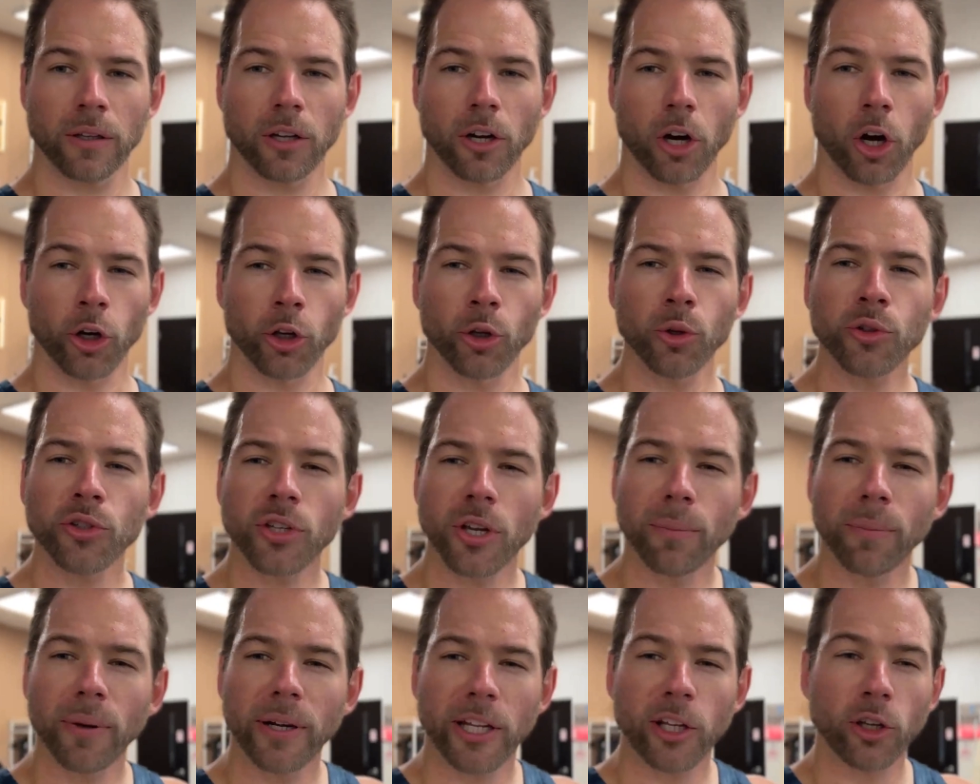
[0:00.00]
are you
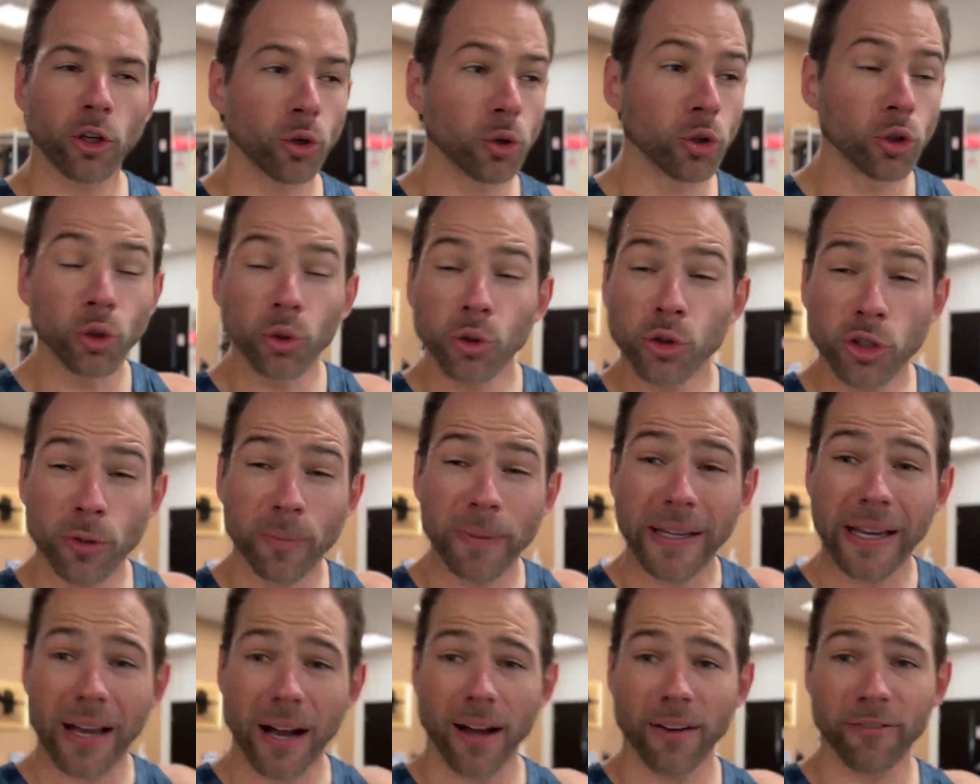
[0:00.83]
somebody who used to
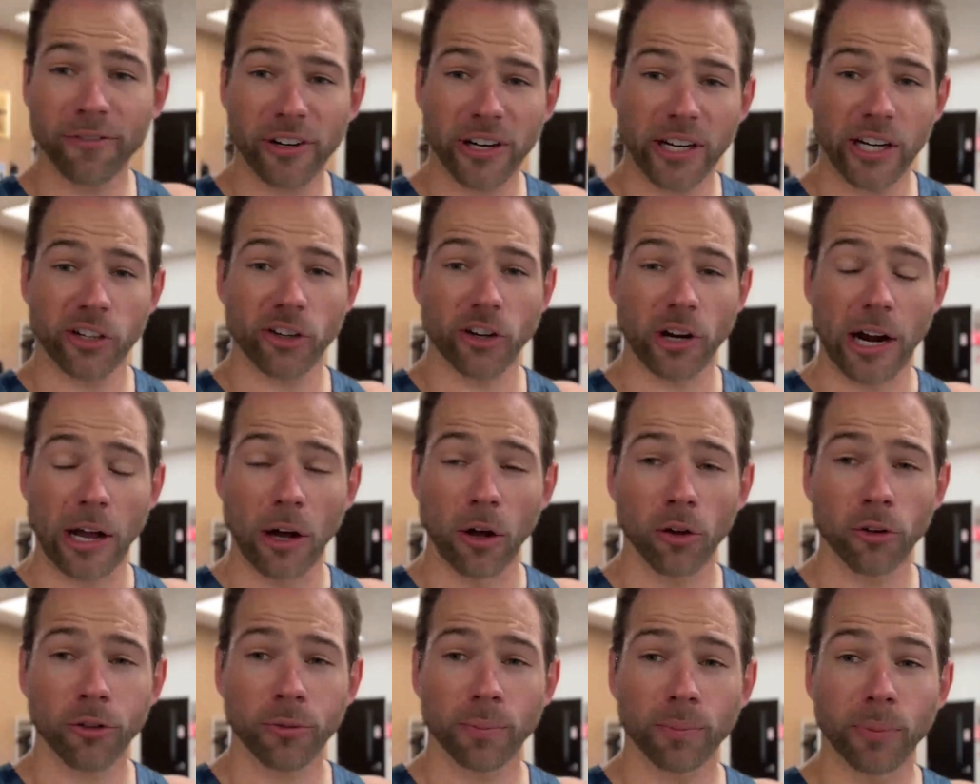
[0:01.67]
be confident in your
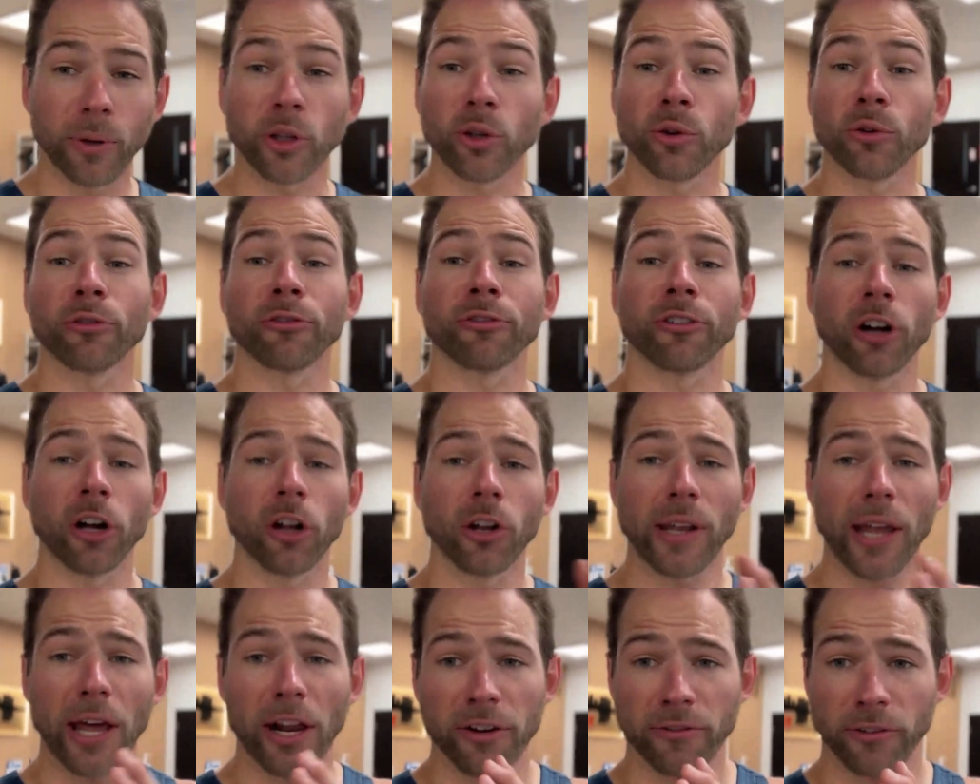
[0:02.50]
health, but you've
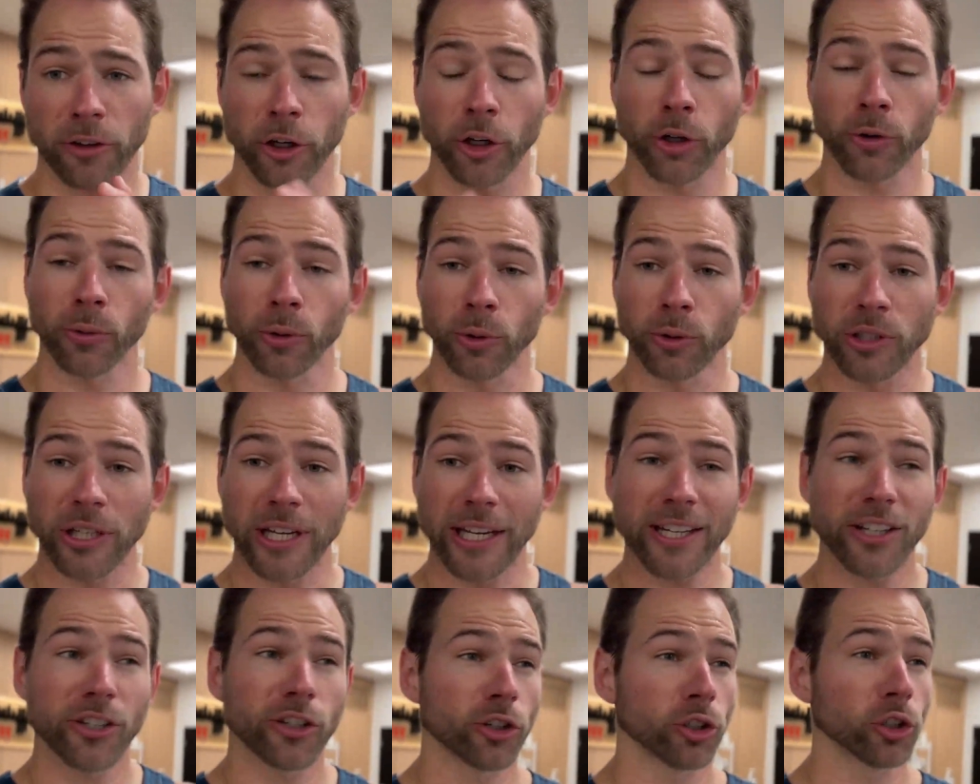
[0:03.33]
fallen out of a good
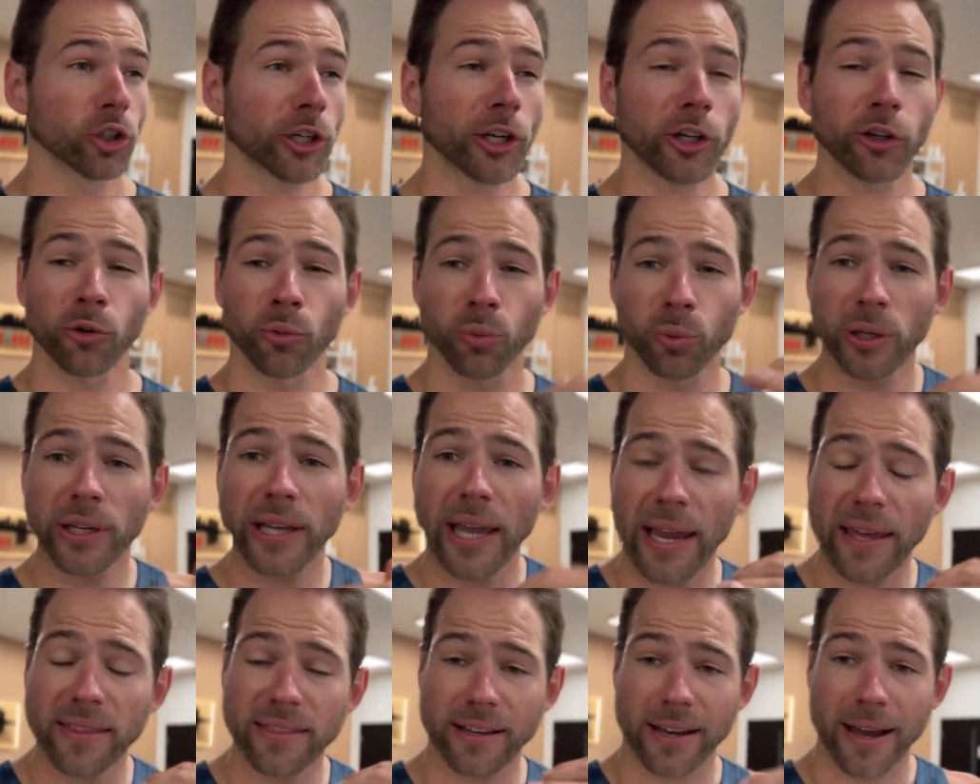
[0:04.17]
routine and you're looking to
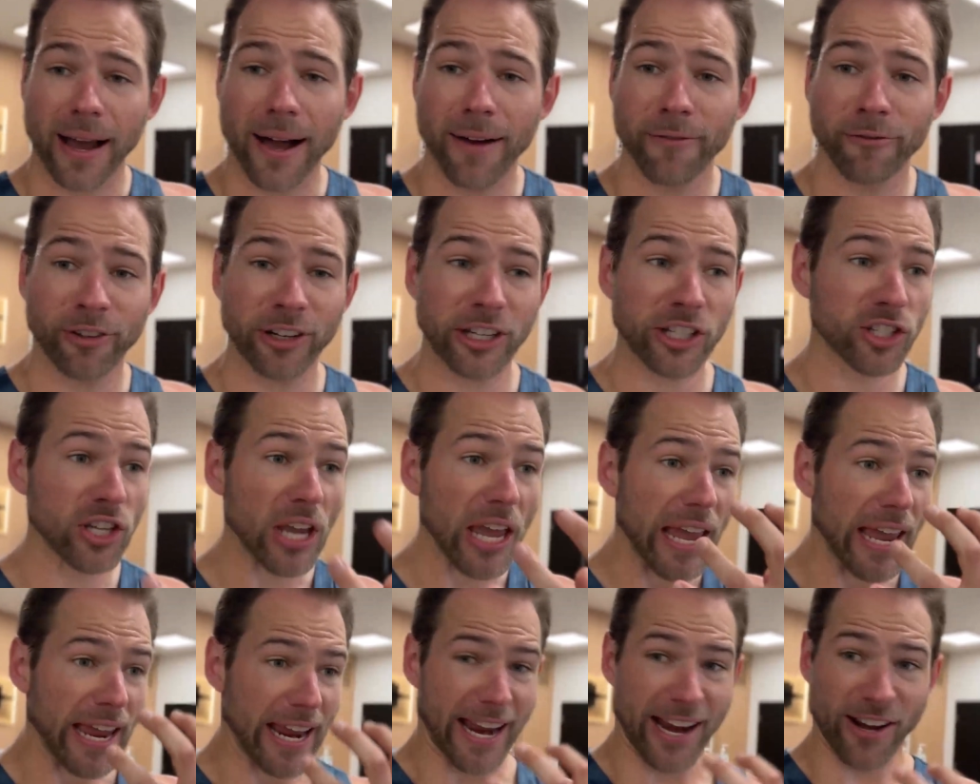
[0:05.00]
regain the confidence
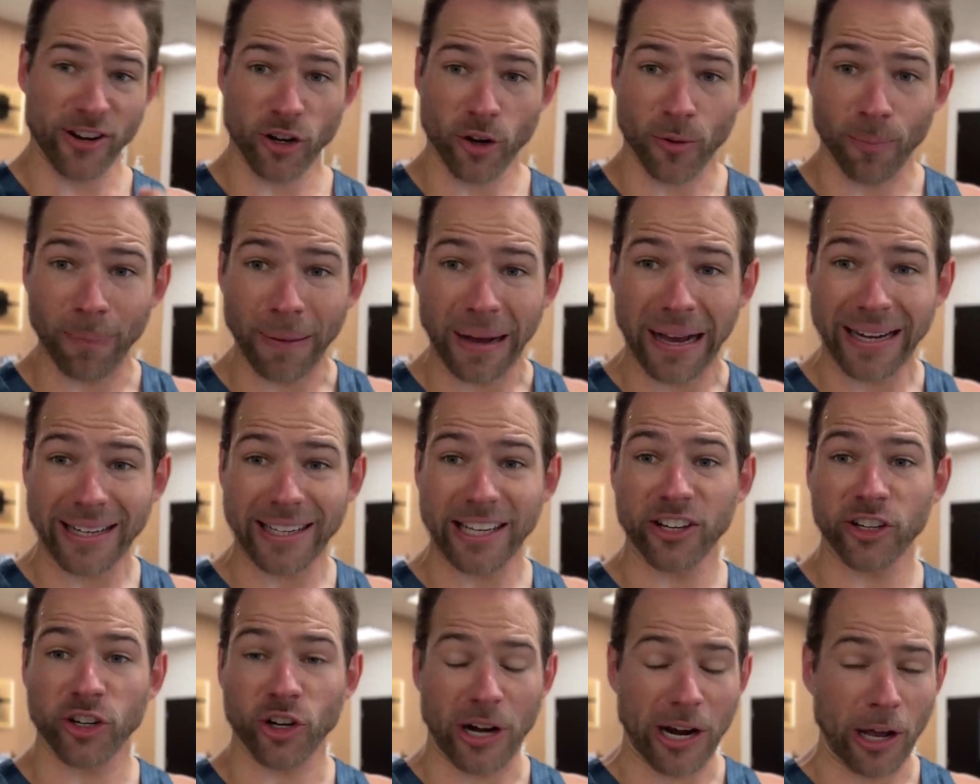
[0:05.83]
in your
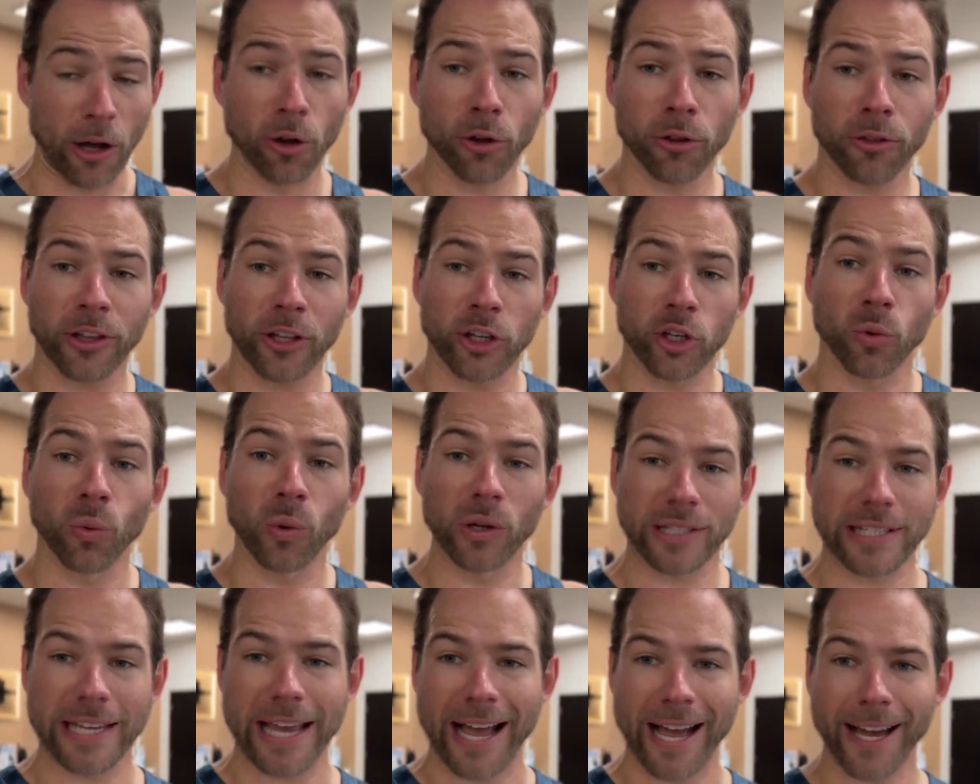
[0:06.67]
body and your health that you
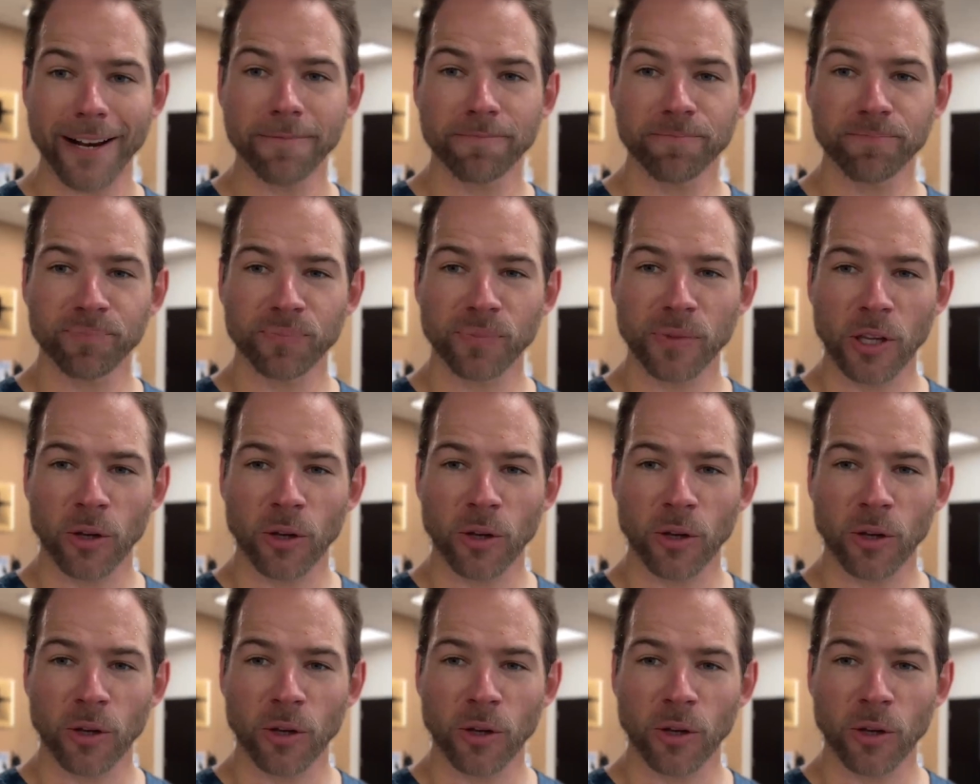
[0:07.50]
once had?